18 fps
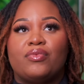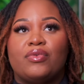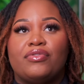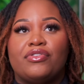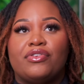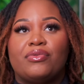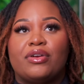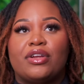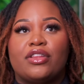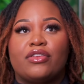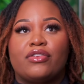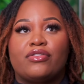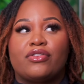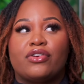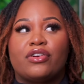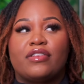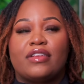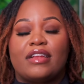If you're one of those
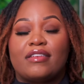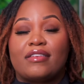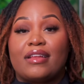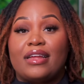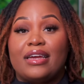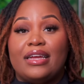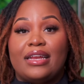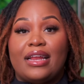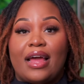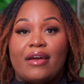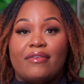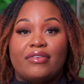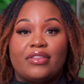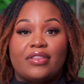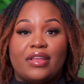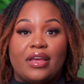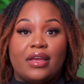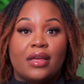girls that's clean
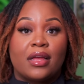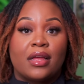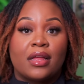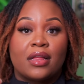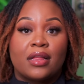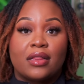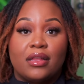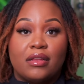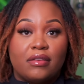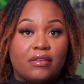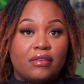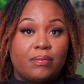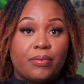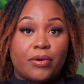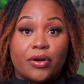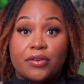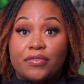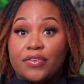everything, this is
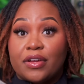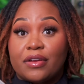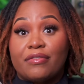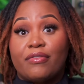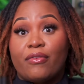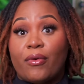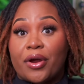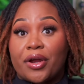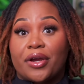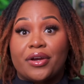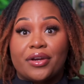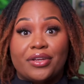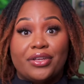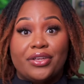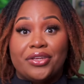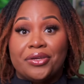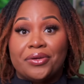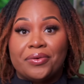perfect for
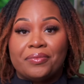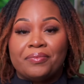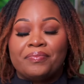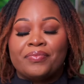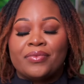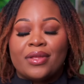you.